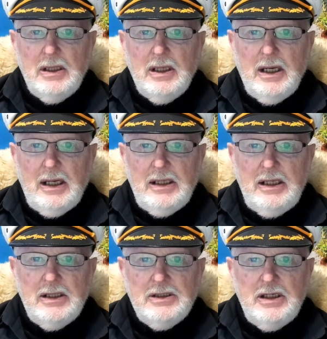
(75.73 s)
and
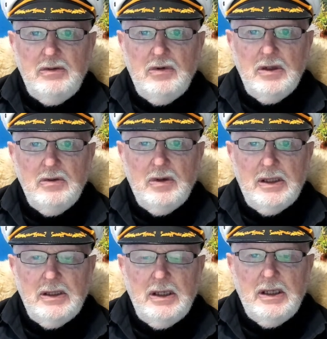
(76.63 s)
yes, he will
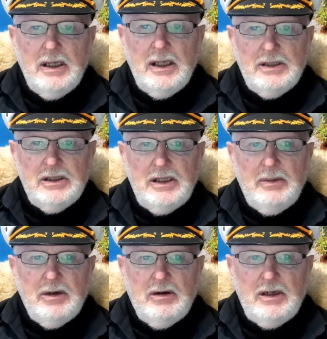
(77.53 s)
win, as the
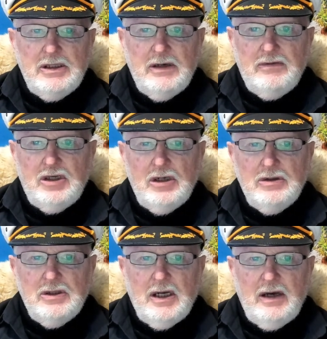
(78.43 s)
Democrats have
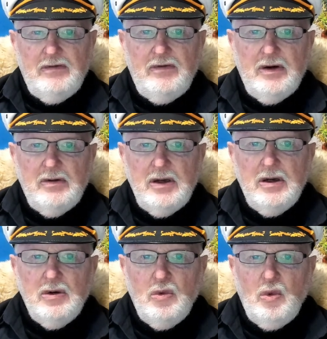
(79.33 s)
chosen a very
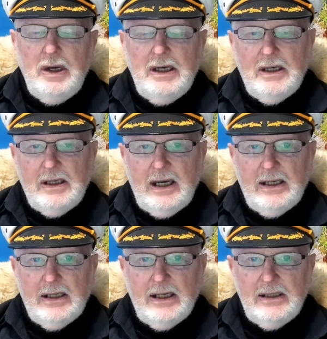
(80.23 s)
weak
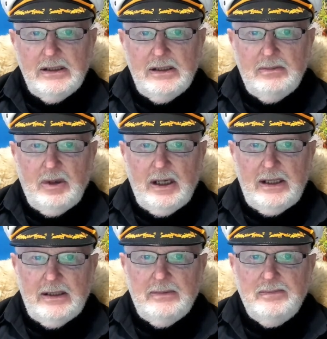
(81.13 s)
candidate in
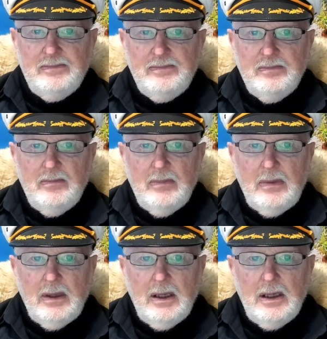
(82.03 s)
Biden.
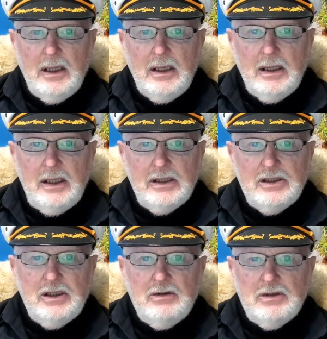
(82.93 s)
Yes,
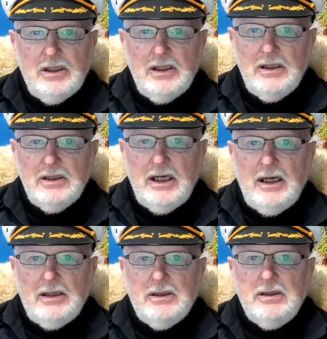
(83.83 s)
there is little
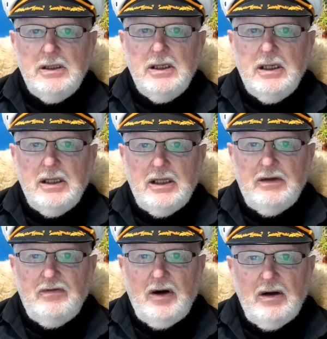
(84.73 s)
doubt that the
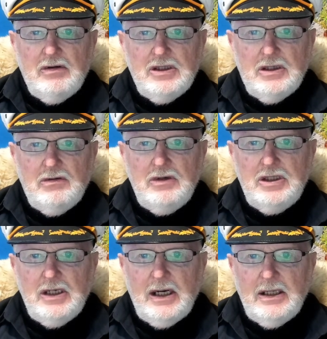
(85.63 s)
virus
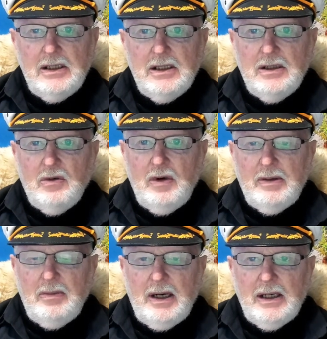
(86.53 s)
originated in the wet
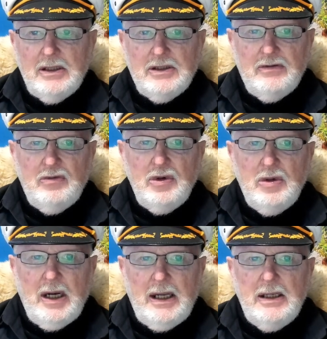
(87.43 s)
markets of
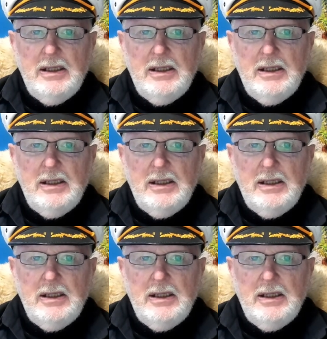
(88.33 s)
Wuhan,